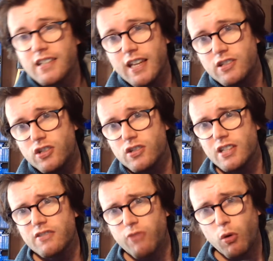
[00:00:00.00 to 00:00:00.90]
itches
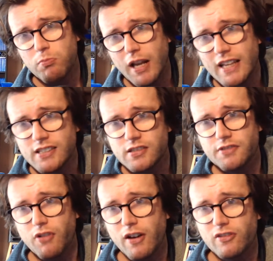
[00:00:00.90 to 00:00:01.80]
in the wrong place at the
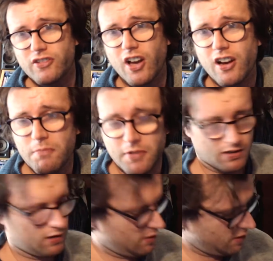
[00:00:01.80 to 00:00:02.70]
wrong time.
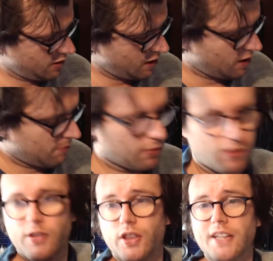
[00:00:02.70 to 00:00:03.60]
But
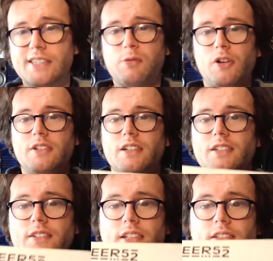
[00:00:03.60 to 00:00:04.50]
this one
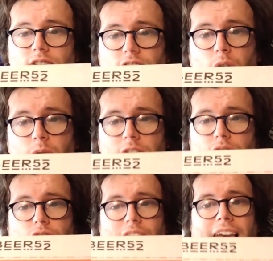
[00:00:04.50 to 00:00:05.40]
only
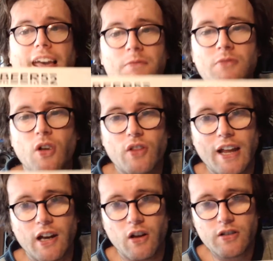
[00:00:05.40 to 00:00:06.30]
just came not that
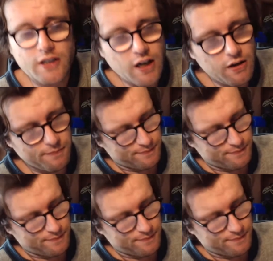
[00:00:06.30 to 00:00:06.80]
long ago.